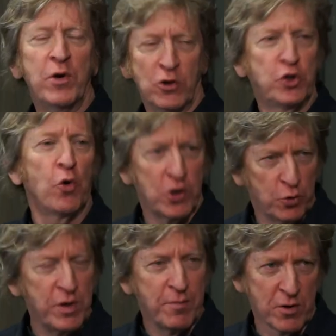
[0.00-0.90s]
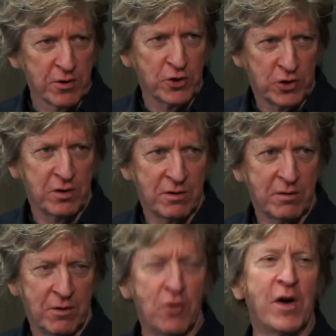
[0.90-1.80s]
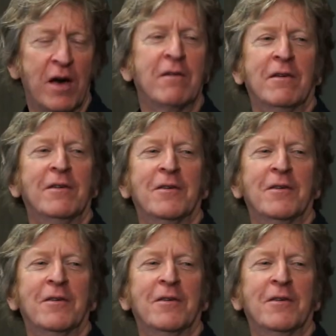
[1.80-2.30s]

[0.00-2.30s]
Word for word: So the real George reemerged. Yeah. Okay. So when